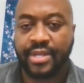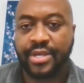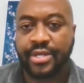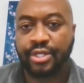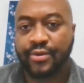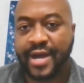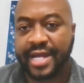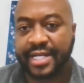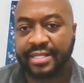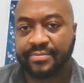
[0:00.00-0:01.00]
You know how
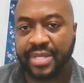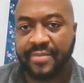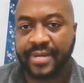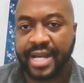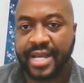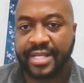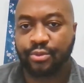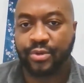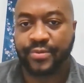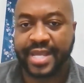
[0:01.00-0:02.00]
it is sometimes,
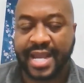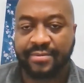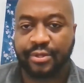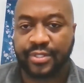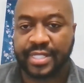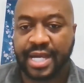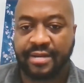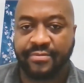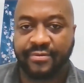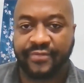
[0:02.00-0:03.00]
guys. When we have those
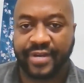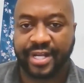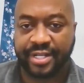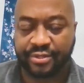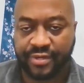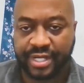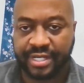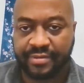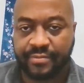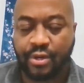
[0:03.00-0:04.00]
kind of prophetic dreams,